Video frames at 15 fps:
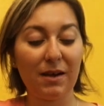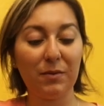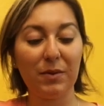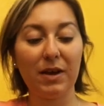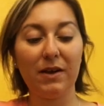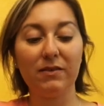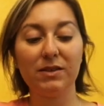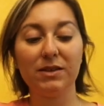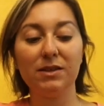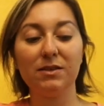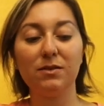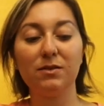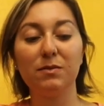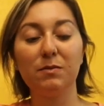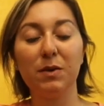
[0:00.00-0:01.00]
we have this
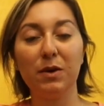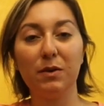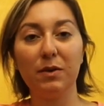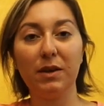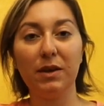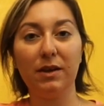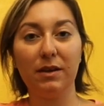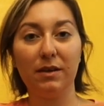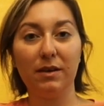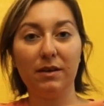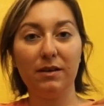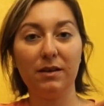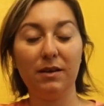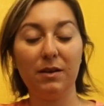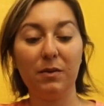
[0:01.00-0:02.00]
little bow
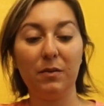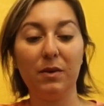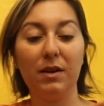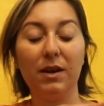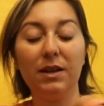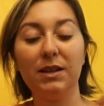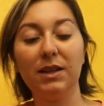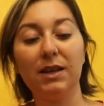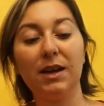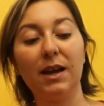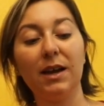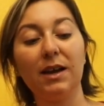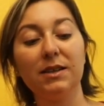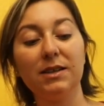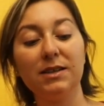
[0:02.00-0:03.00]
here, and I think
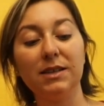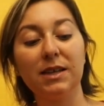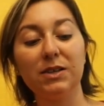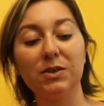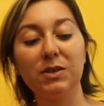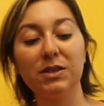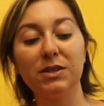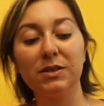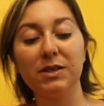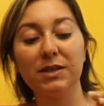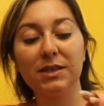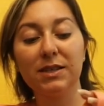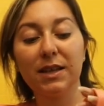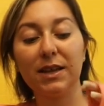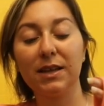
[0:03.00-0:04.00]
I got this at Toys R Us
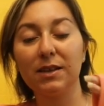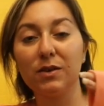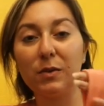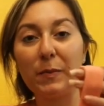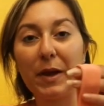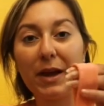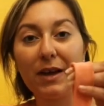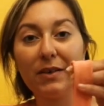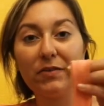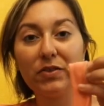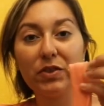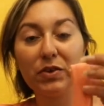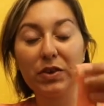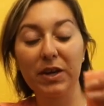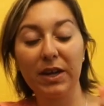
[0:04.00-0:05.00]
in like a little pack of
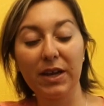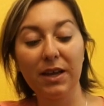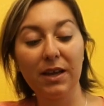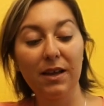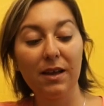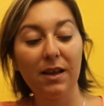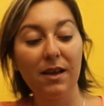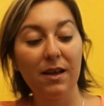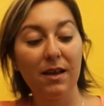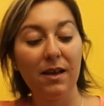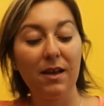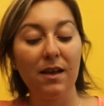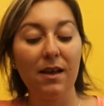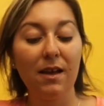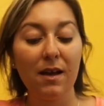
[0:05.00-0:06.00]
three,
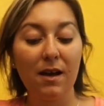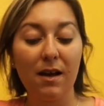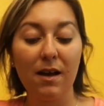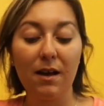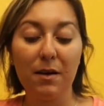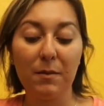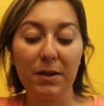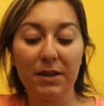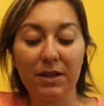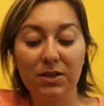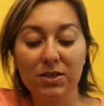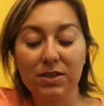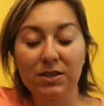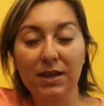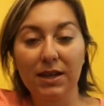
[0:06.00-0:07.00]
and then
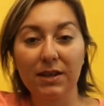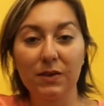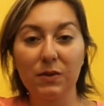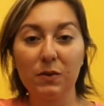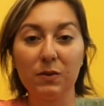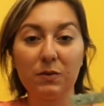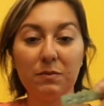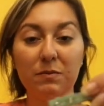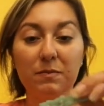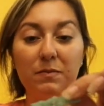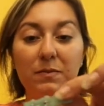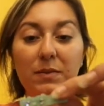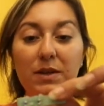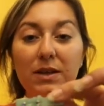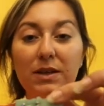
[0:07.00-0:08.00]
just like little
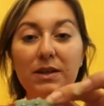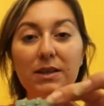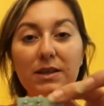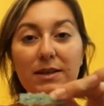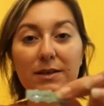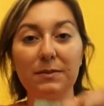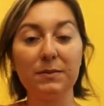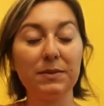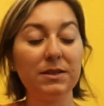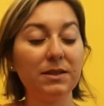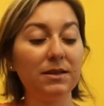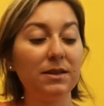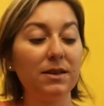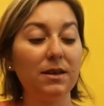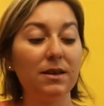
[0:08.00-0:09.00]

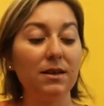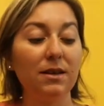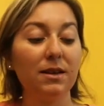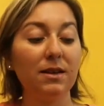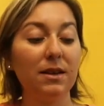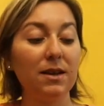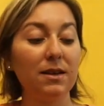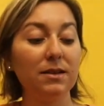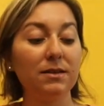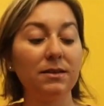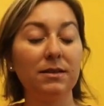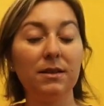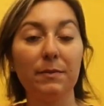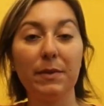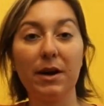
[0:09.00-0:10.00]
clips, because
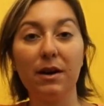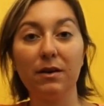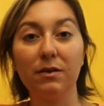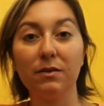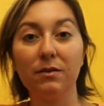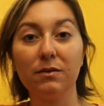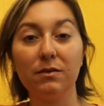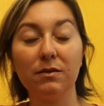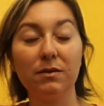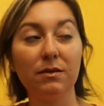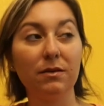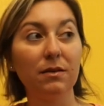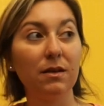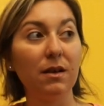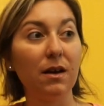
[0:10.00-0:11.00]
somehow
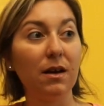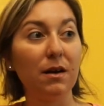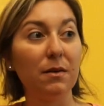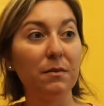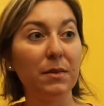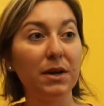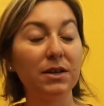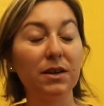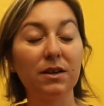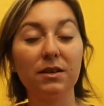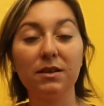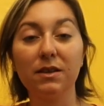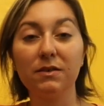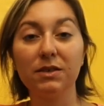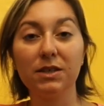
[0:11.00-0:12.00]
my daughter
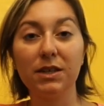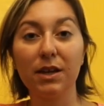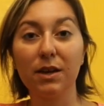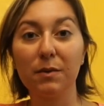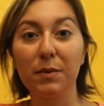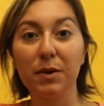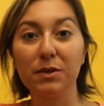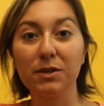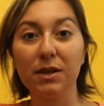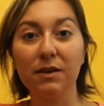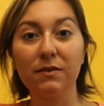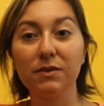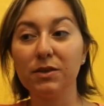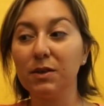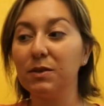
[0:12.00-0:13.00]
loves to take her bows
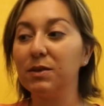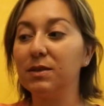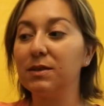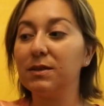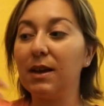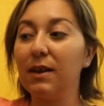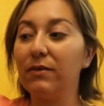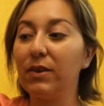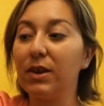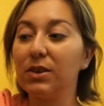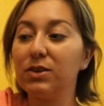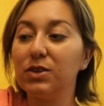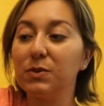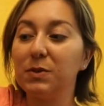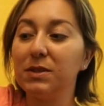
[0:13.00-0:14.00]
off, so I just have
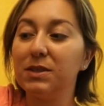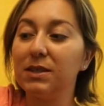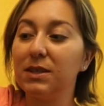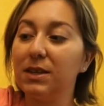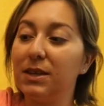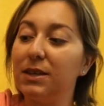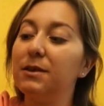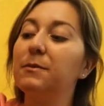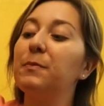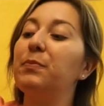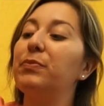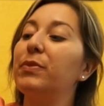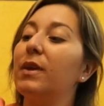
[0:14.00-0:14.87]
extra ones in here,